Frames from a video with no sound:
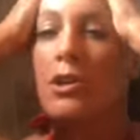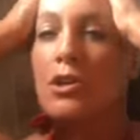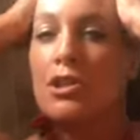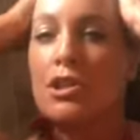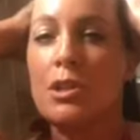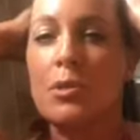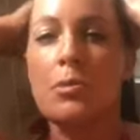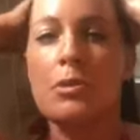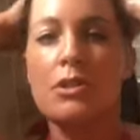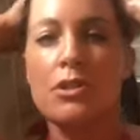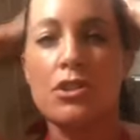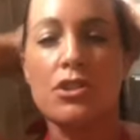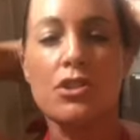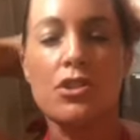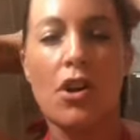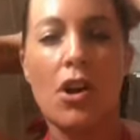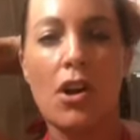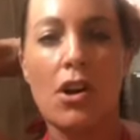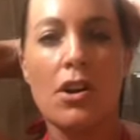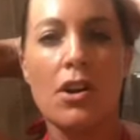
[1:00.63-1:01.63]
So you want to
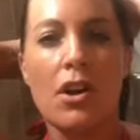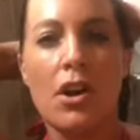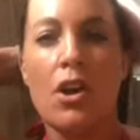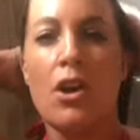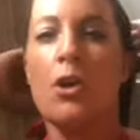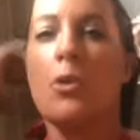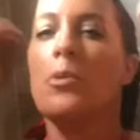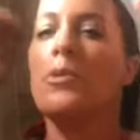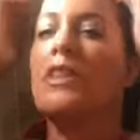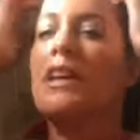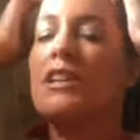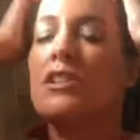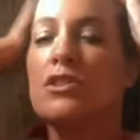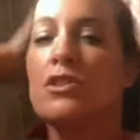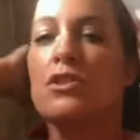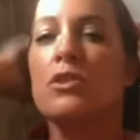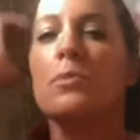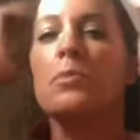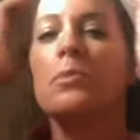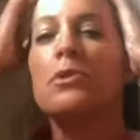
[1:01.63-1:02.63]
start with a
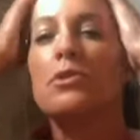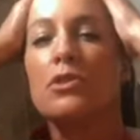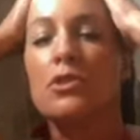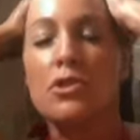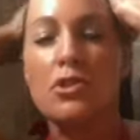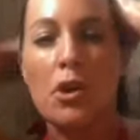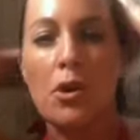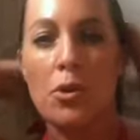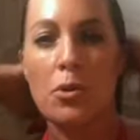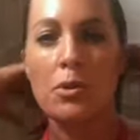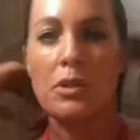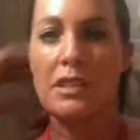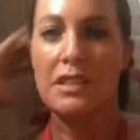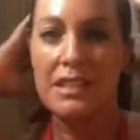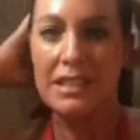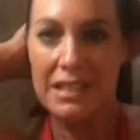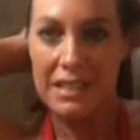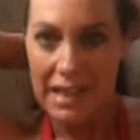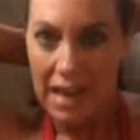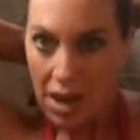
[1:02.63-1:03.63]
super soaked
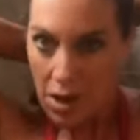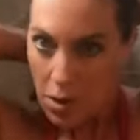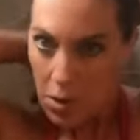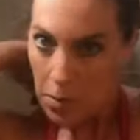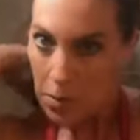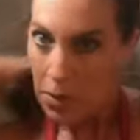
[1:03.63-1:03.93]
scalp.